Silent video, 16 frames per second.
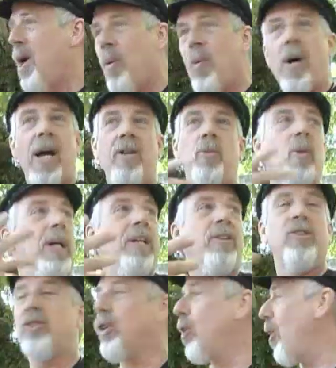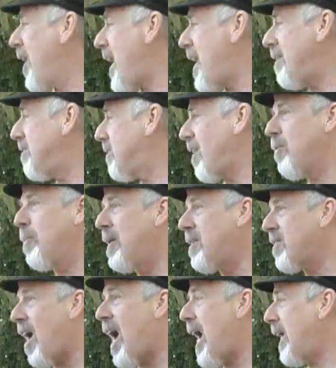whereas we can just turn our head and see
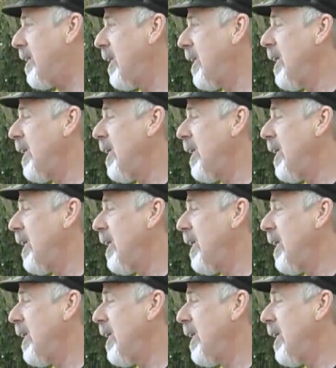everybody's eye.